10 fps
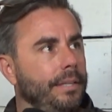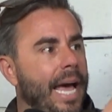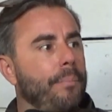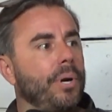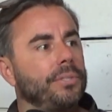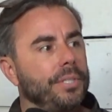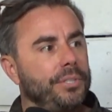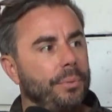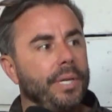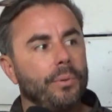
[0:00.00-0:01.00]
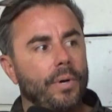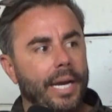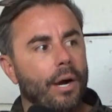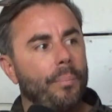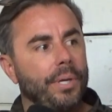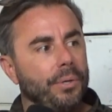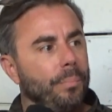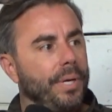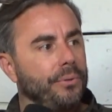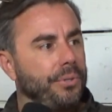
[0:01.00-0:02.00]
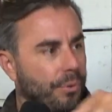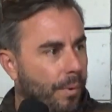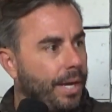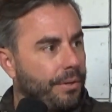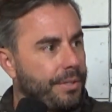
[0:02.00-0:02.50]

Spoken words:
that person should be the one helping you build your wealth.